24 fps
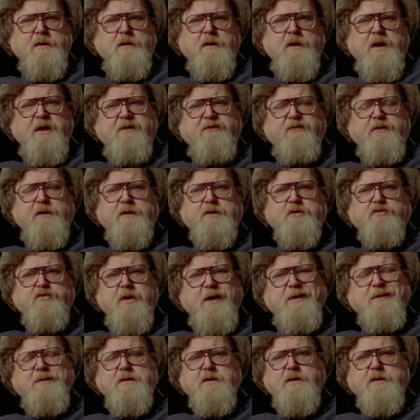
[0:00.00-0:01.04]
Left
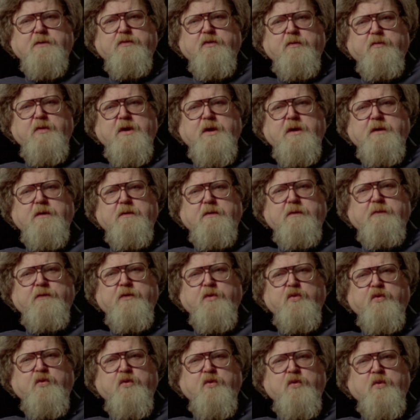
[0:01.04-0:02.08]
instructions for my
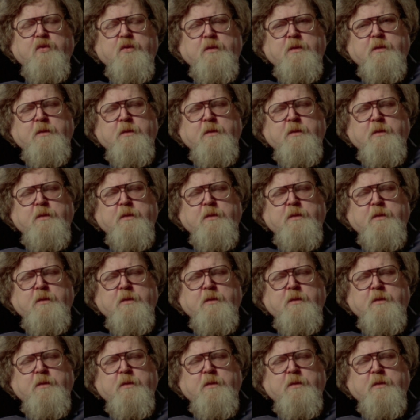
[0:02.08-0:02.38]
funeral.